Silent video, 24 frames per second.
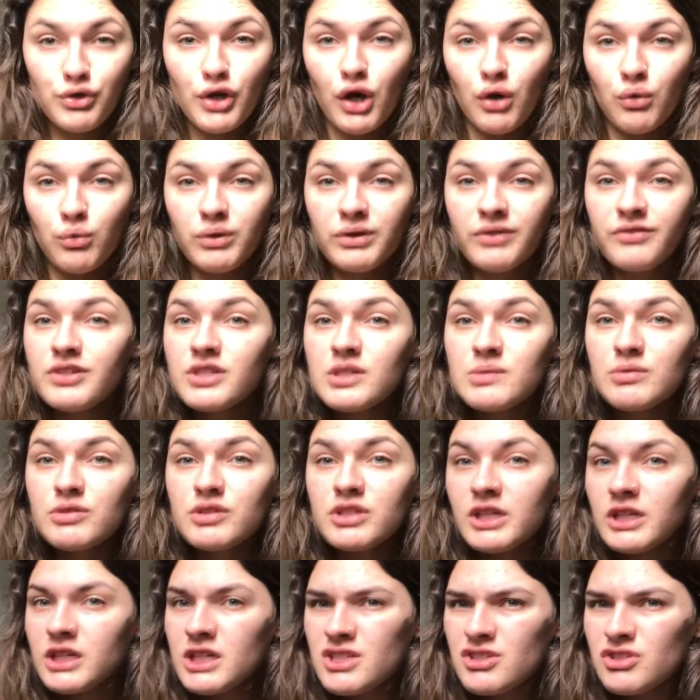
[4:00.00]
know what a visible
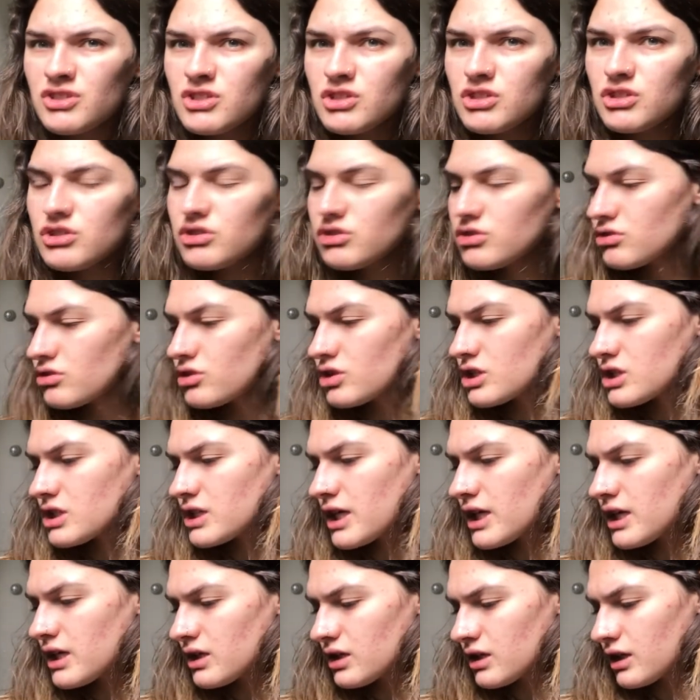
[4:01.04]
sickness looks
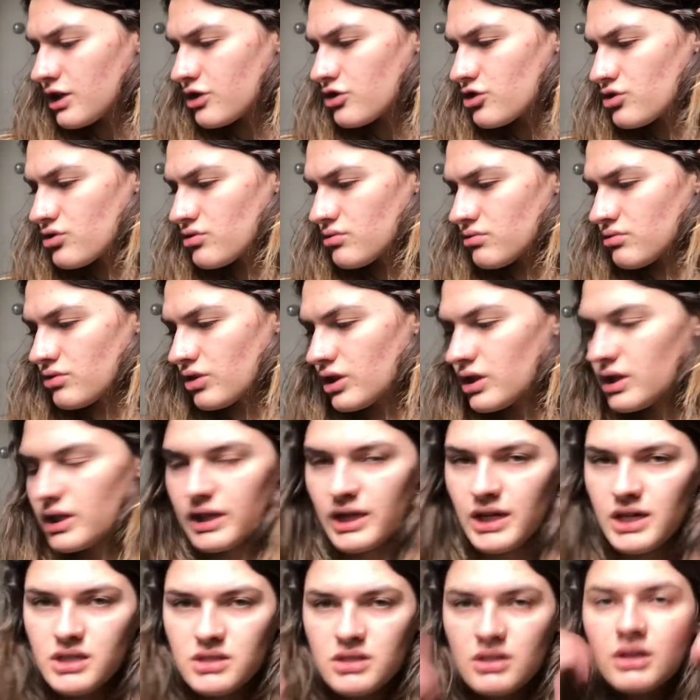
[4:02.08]
like, and I should, I
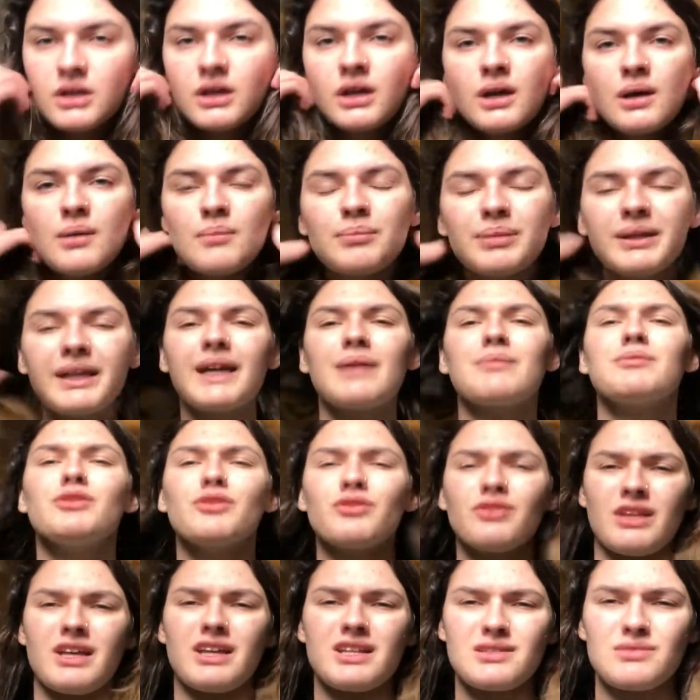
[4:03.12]
guess. But like, I'm new
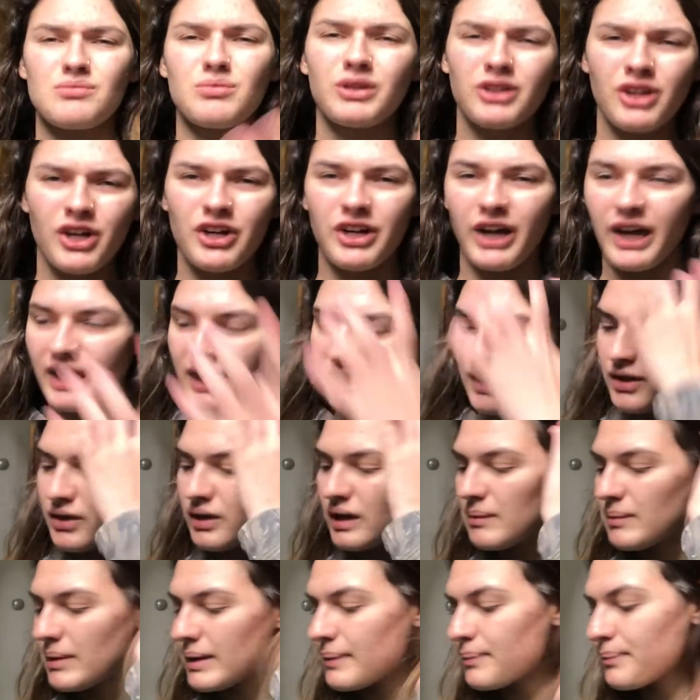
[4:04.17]
to this. We're learning. You know
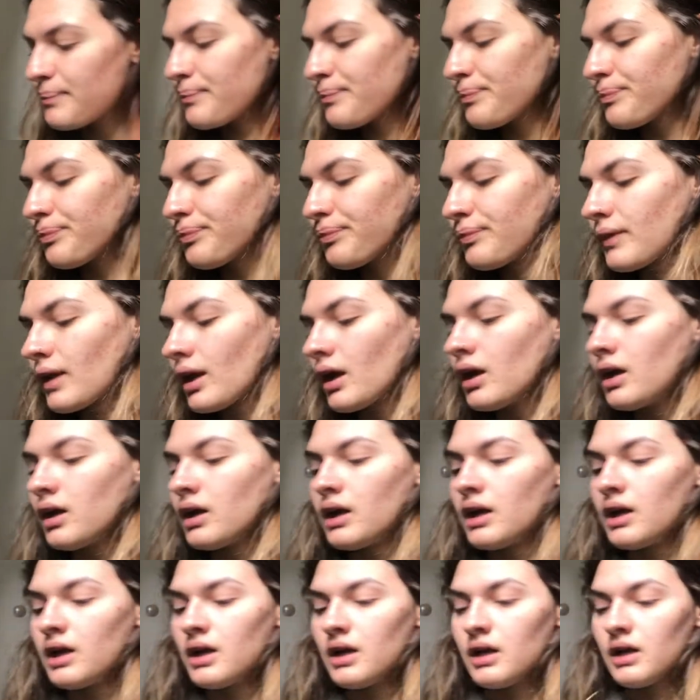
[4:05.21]
what I mean?
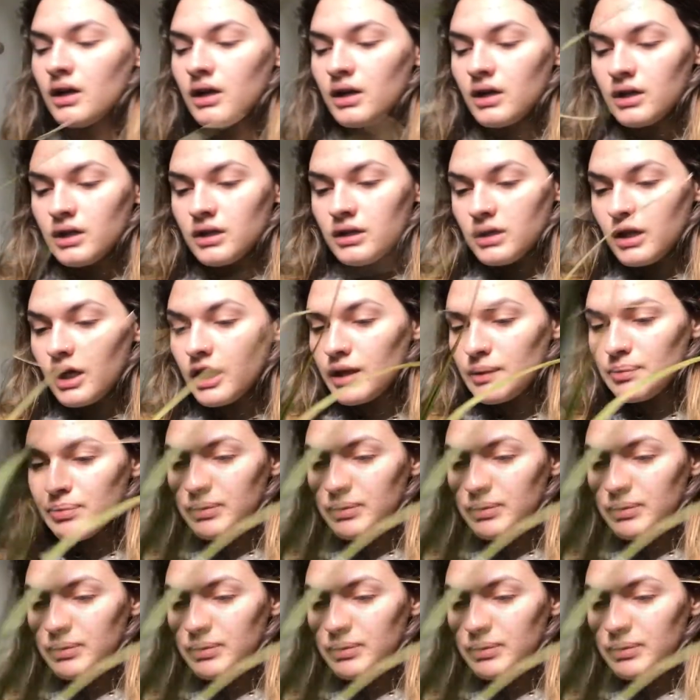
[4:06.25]
The other